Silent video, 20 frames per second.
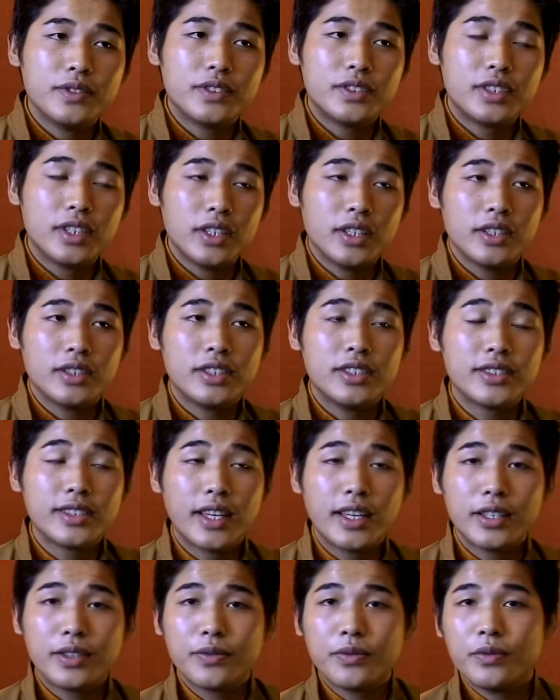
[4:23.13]
since
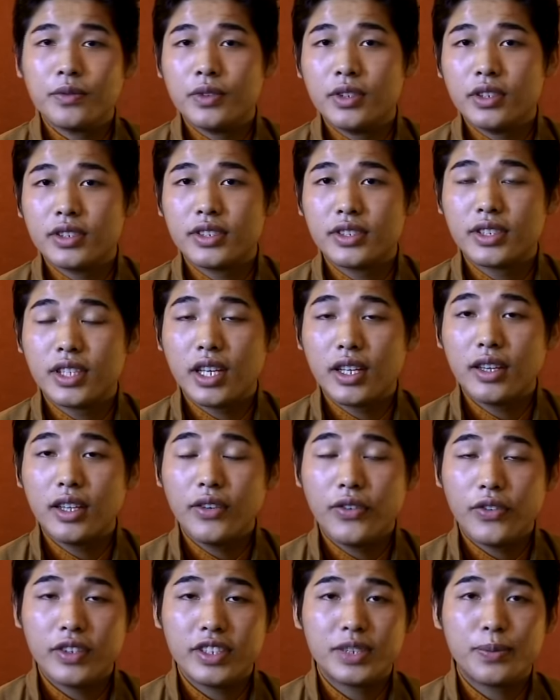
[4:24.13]
I
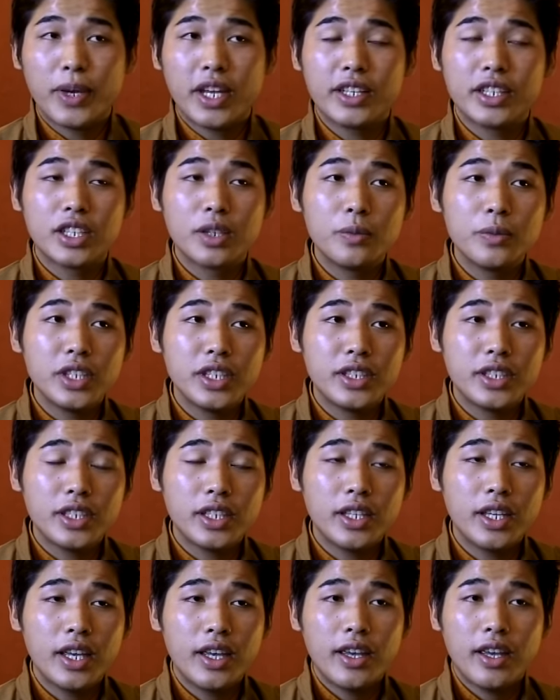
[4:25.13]
live in Tibetan
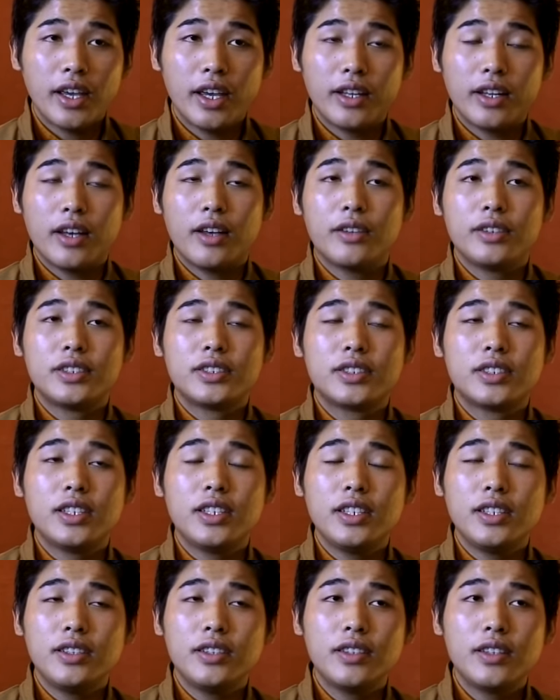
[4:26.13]
community and I've
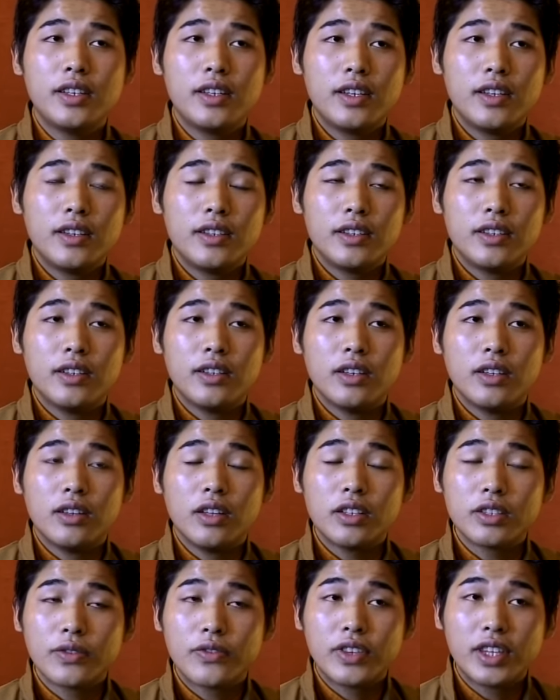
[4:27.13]
seen
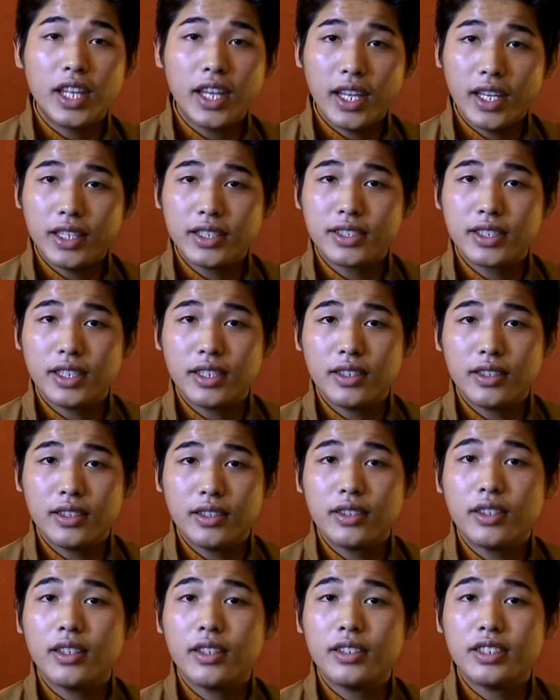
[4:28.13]
lots of things
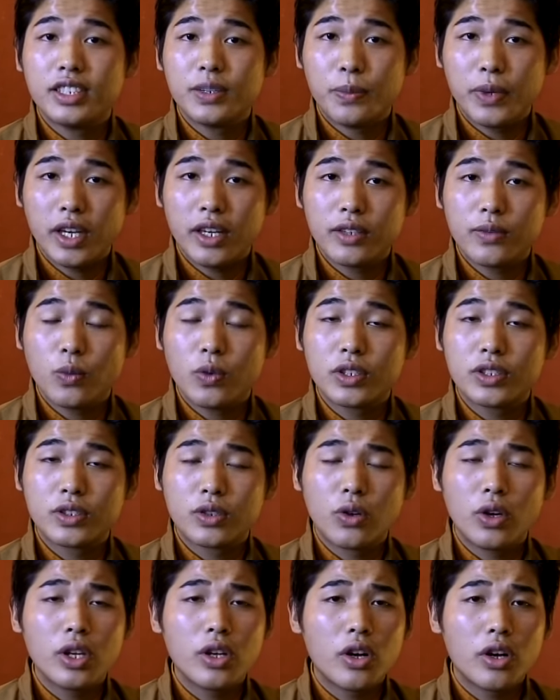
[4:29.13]
in Tibet, what's
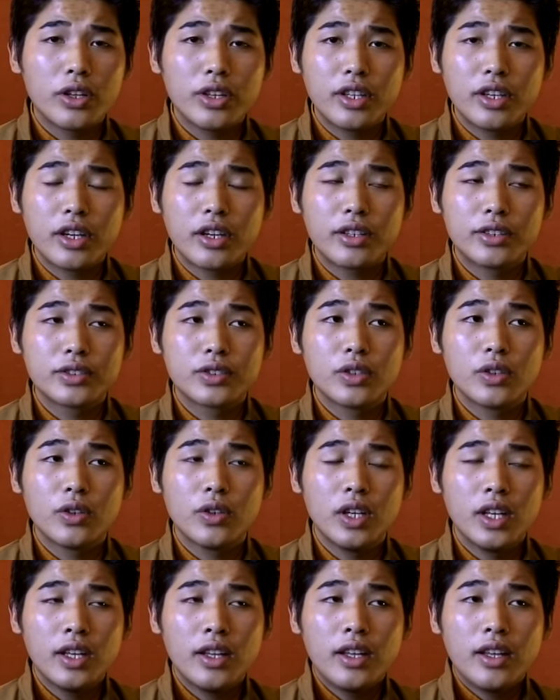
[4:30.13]
going on there.
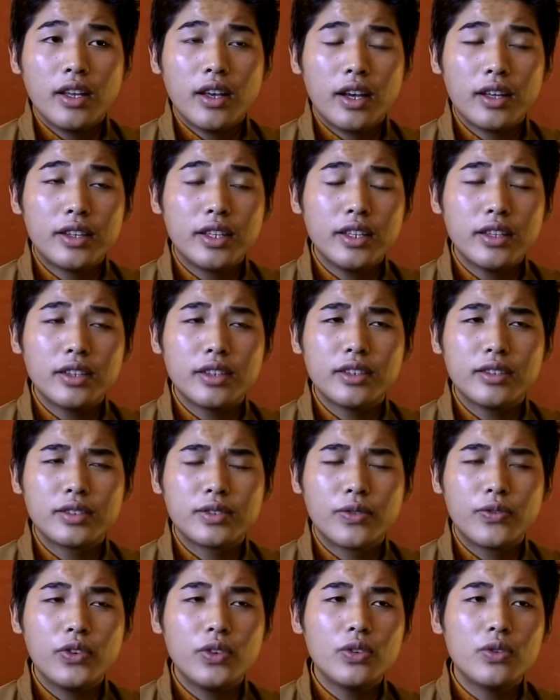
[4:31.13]
So I think
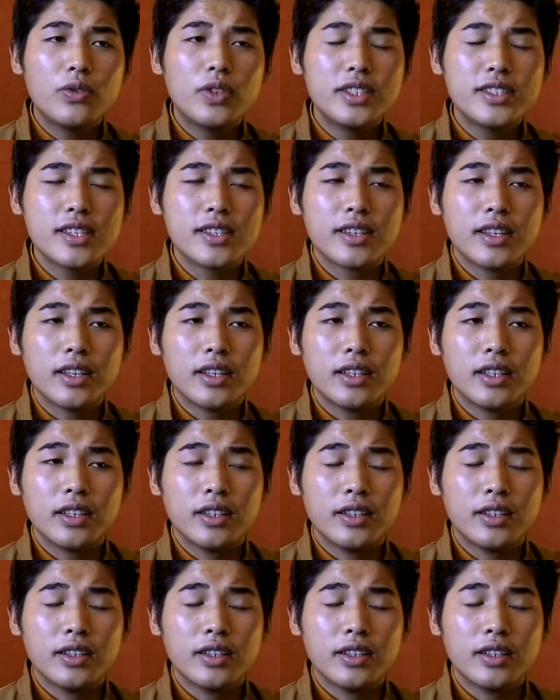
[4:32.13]
there's few reasons,